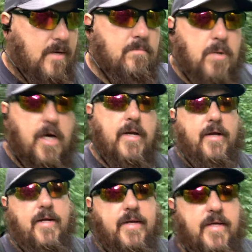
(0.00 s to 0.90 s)
but
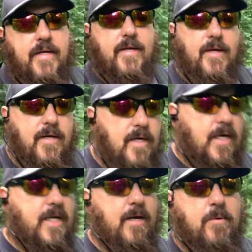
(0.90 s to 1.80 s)

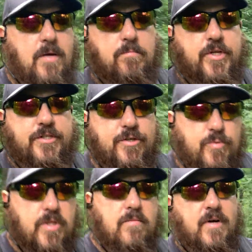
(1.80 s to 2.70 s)
I keep getting blisters
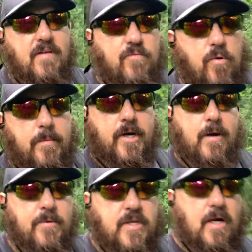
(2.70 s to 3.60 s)
with them, and I've worn them a
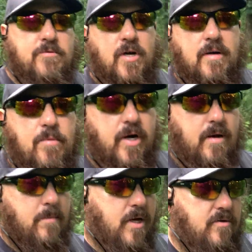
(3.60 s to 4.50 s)
couple times trying to break
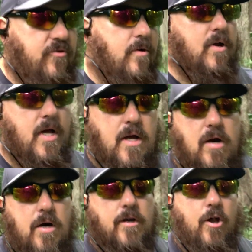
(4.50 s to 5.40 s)
them in. So
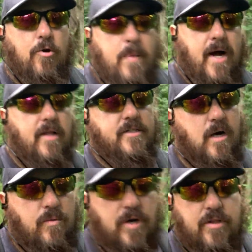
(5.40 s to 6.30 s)
on low mileage
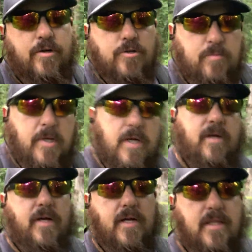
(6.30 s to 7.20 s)
I'll wear those, but
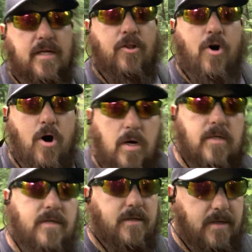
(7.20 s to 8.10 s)
anything long
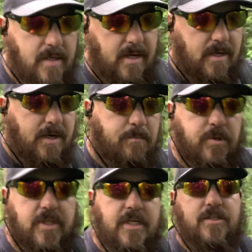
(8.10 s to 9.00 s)
I
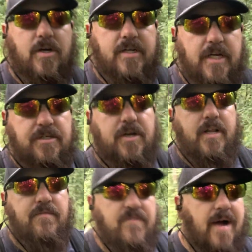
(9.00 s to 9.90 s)
put these on. Yesterday I
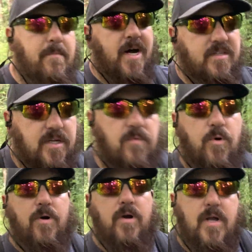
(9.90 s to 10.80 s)
did 5 miles and I
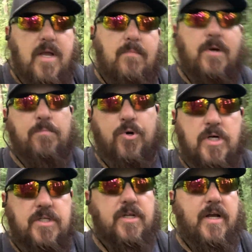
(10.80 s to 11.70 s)
wore my
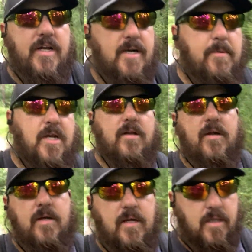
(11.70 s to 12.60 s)
Brooks, and I ended up getting a
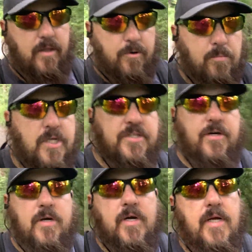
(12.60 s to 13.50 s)
little blister